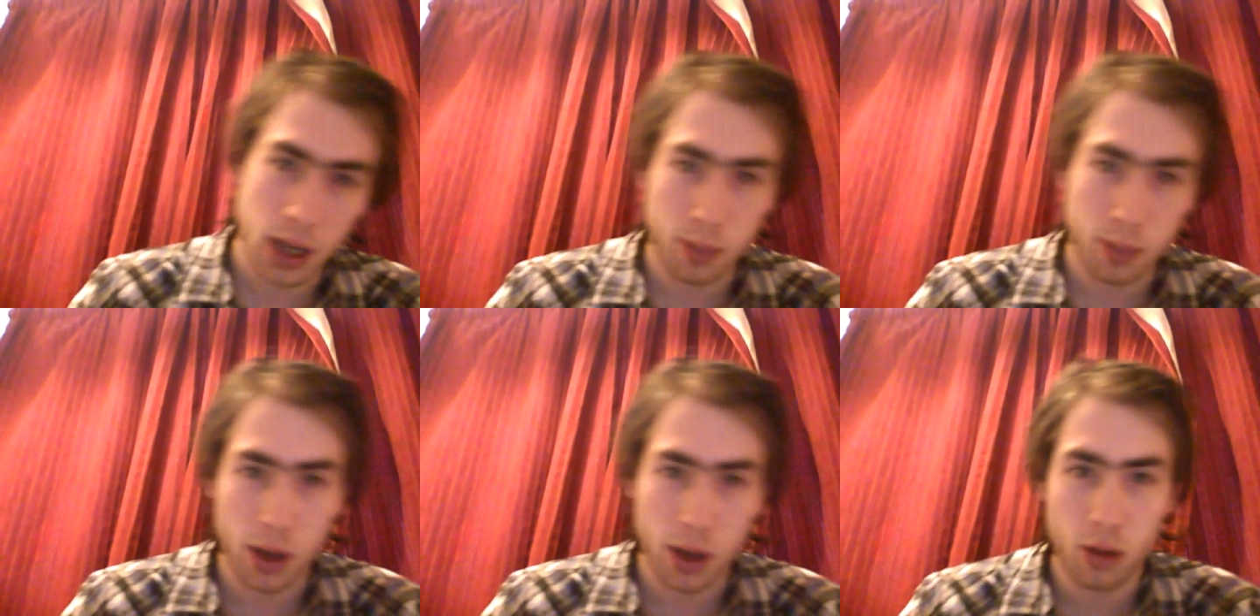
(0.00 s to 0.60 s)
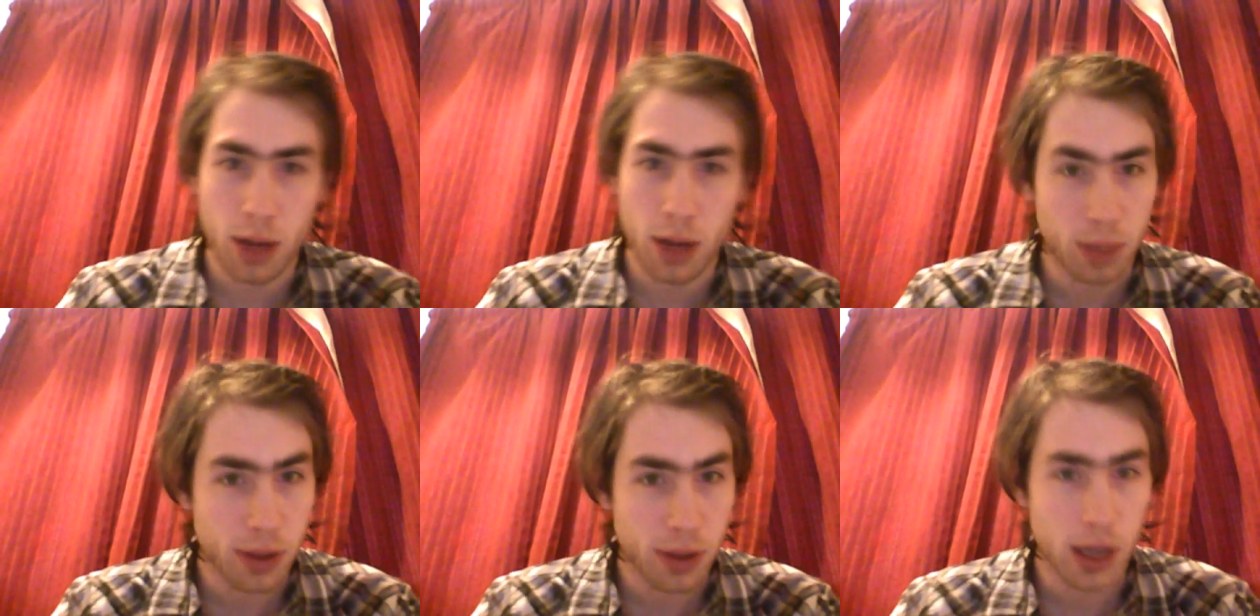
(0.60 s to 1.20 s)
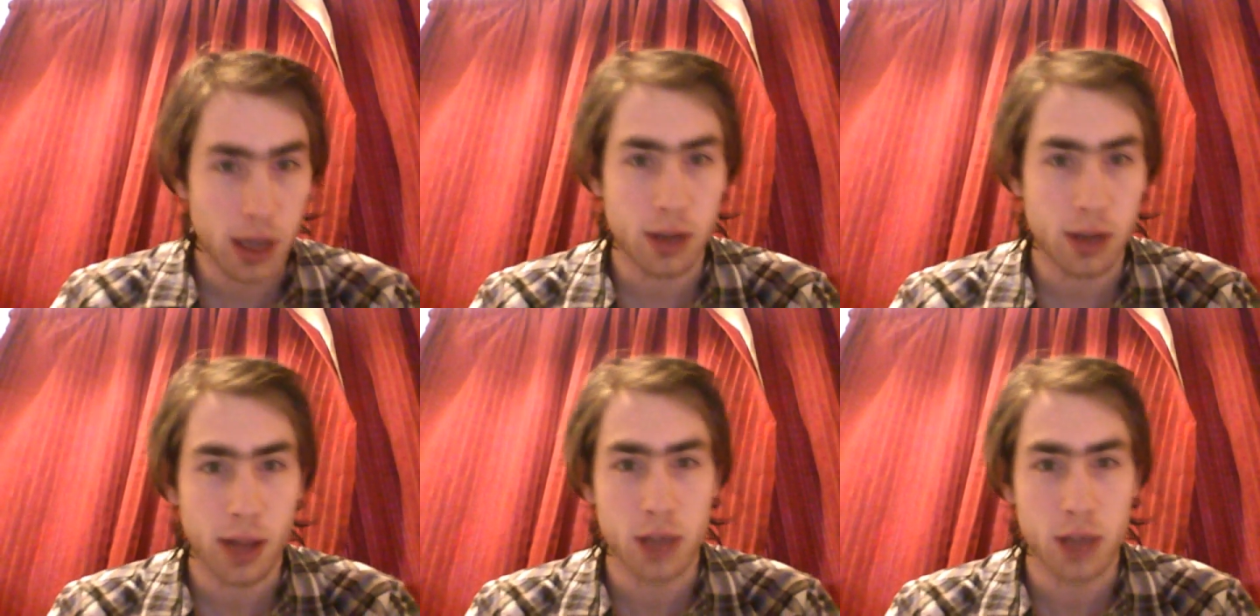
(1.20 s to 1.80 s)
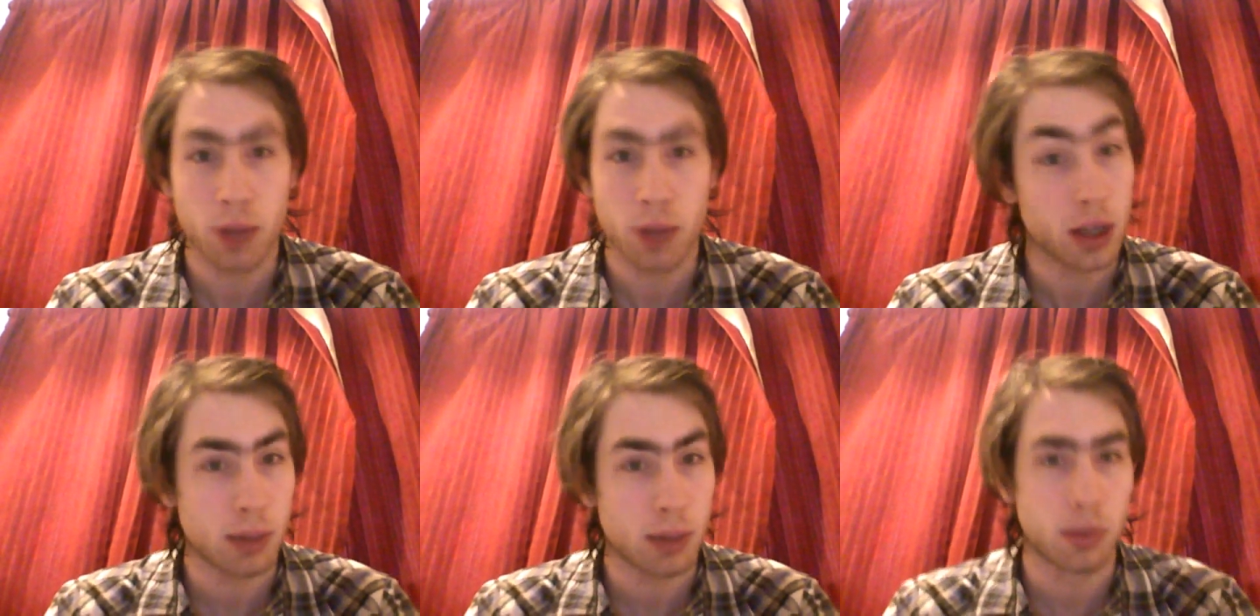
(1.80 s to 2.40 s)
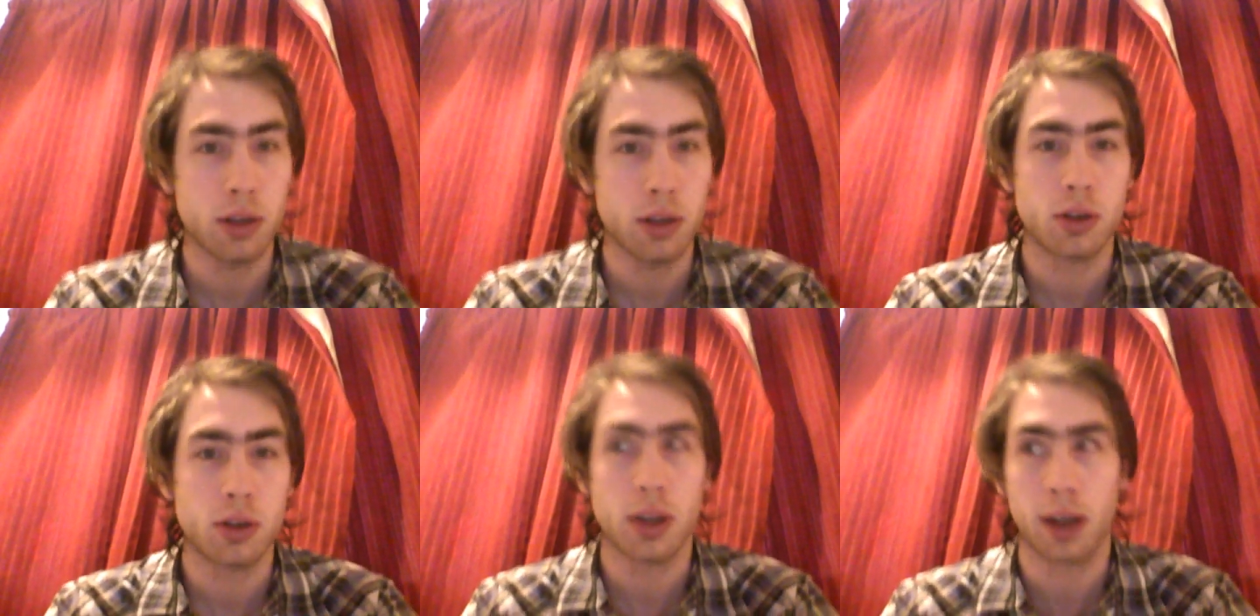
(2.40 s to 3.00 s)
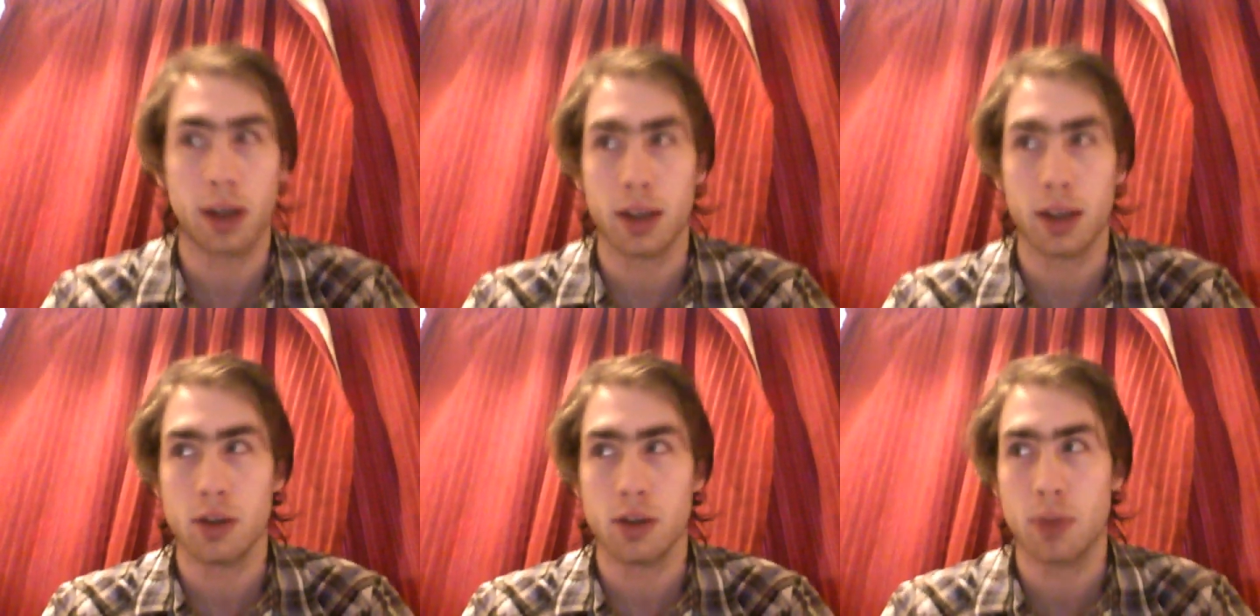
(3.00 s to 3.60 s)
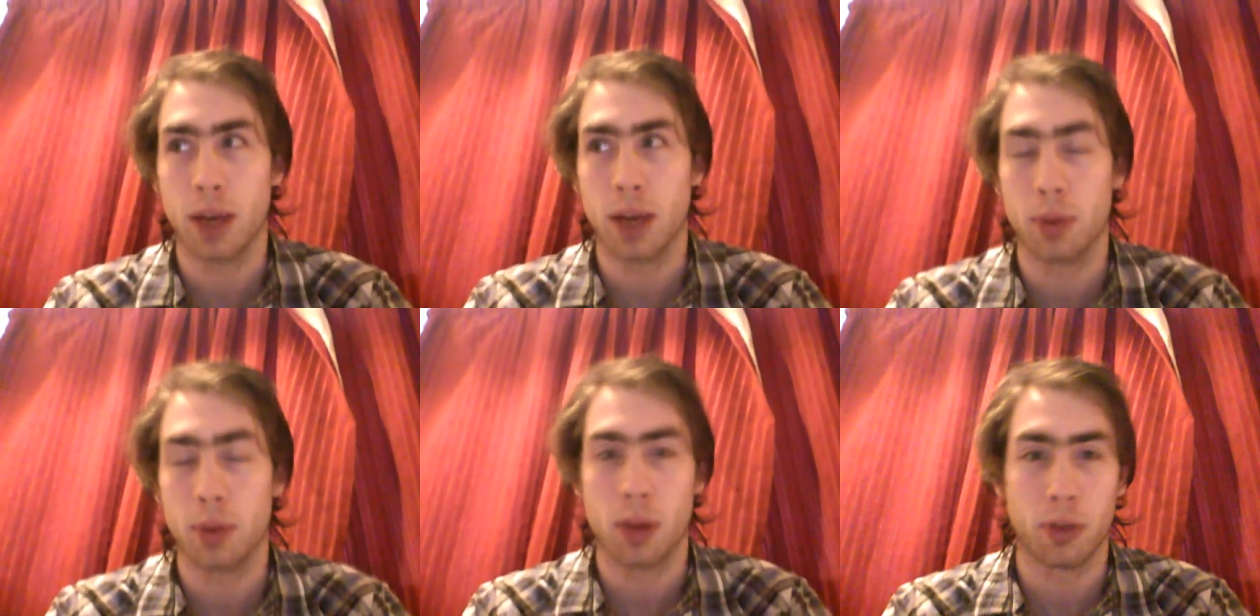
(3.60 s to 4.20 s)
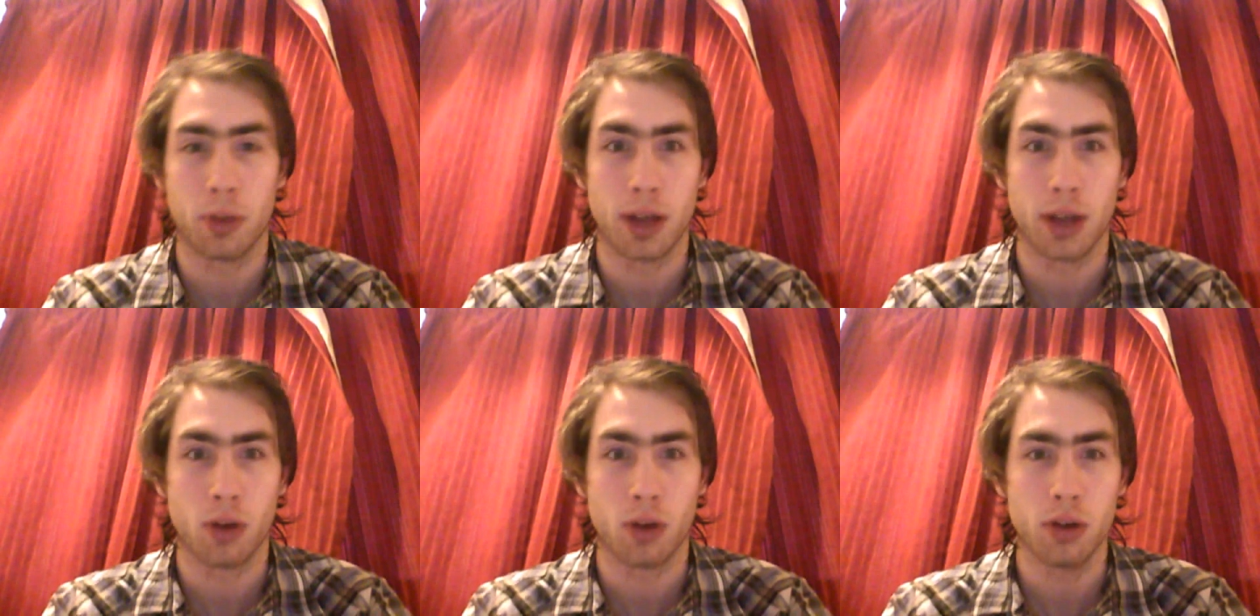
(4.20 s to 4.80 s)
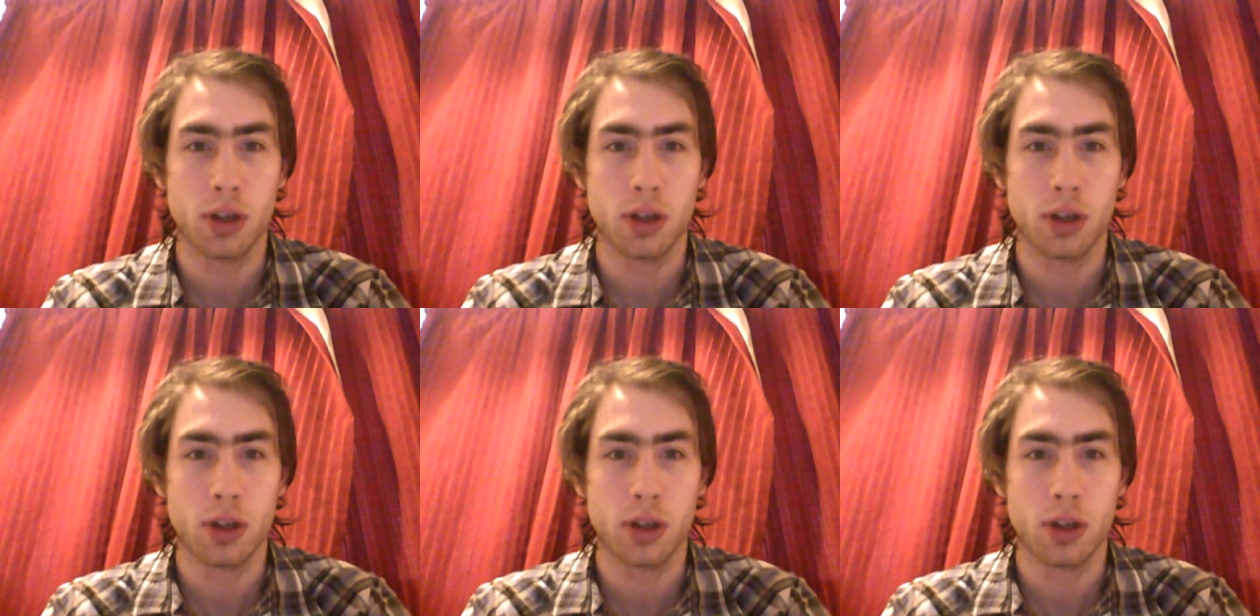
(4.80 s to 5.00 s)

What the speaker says: my own NPC slash party member, who became a party member later on,